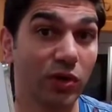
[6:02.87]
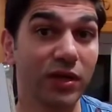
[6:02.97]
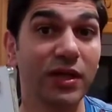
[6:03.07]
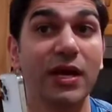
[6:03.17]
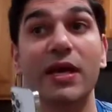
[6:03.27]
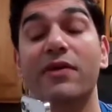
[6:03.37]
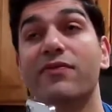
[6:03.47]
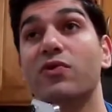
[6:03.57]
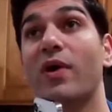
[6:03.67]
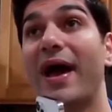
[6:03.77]
one.
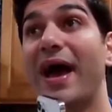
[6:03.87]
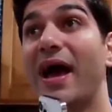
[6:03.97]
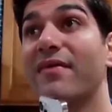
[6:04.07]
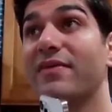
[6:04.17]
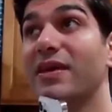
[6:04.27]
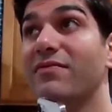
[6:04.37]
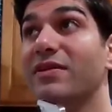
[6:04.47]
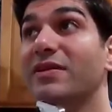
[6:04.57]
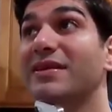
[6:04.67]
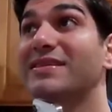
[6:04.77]
If you have
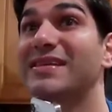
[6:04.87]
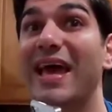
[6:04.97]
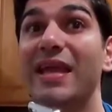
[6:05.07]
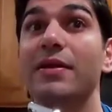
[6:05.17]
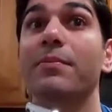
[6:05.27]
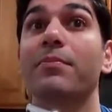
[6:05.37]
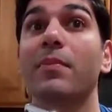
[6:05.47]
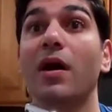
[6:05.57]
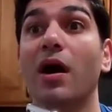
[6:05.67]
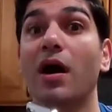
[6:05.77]
even the 10
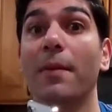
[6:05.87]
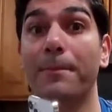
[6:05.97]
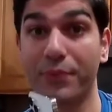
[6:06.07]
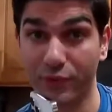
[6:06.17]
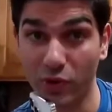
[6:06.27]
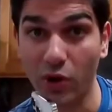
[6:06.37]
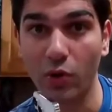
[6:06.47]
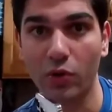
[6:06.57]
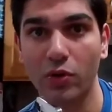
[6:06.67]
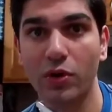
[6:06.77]
Pro,